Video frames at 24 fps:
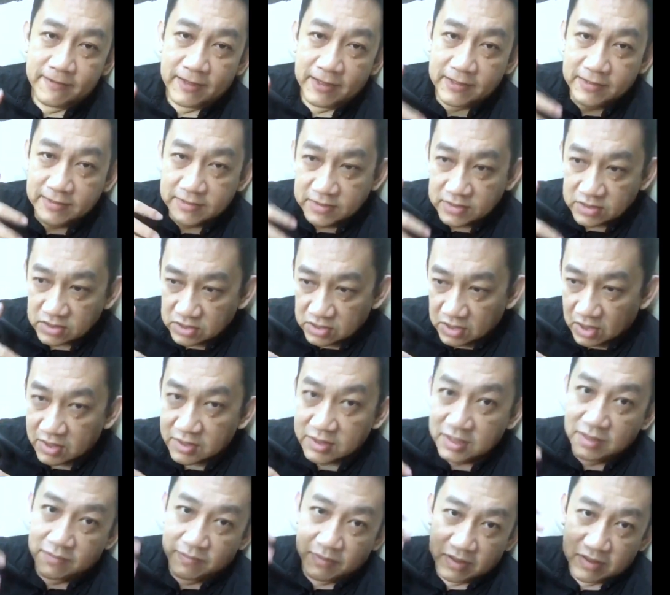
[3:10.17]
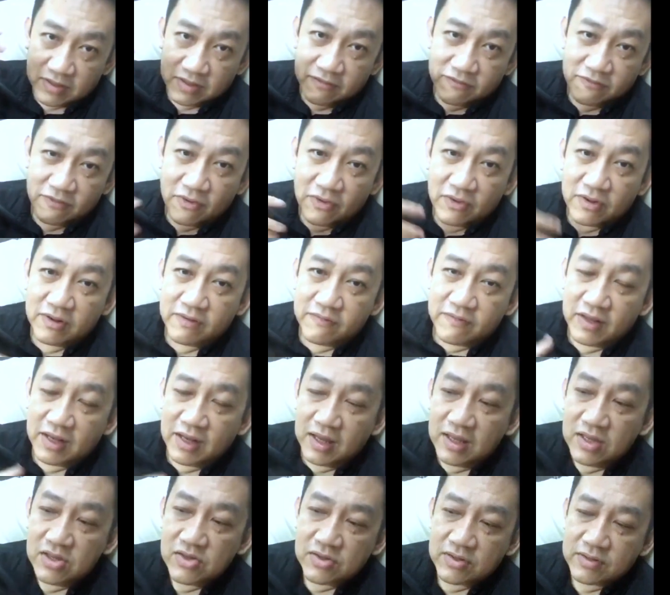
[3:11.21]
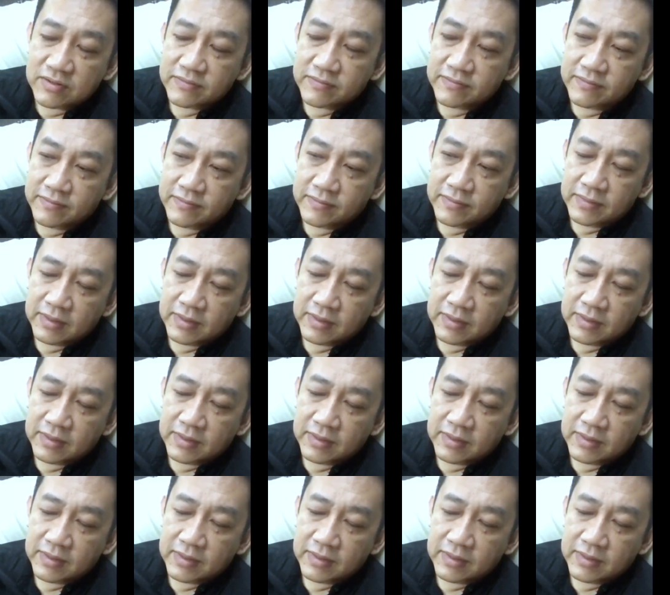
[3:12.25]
It is not about the fall of an angel.